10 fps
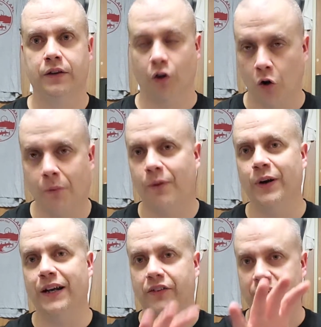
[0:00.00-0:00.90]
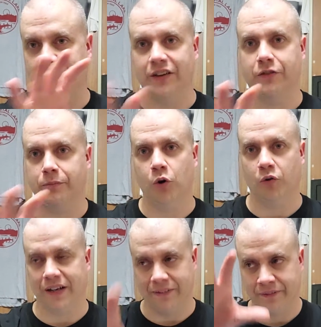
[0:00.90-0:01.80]
The whole point is, is this
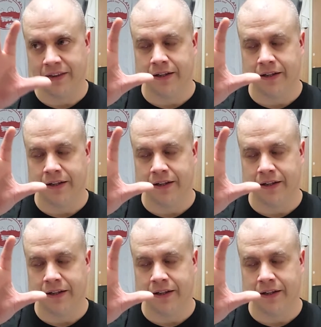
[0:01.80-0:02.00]
movie